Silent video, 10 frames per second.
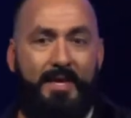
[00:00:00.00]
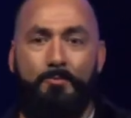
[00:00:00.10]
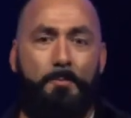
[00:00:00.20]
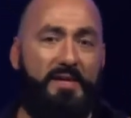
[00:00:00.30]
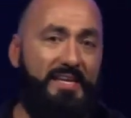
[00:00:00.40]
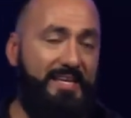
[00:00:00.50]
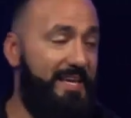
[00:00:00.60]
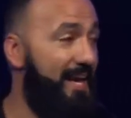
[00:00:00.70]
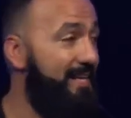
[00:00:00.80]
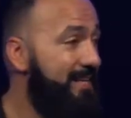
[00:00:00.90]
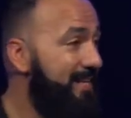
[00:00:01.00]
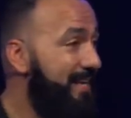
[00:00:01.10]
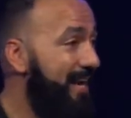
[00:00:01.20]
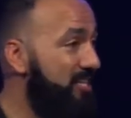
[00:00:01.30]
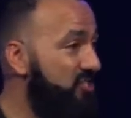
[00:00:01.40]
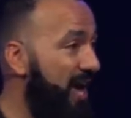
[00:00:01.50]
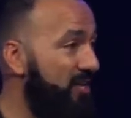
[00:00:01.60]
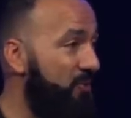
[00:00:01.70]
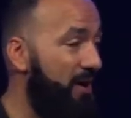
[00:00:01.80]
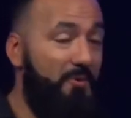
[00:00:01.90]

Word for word: and we'll begin it again in January.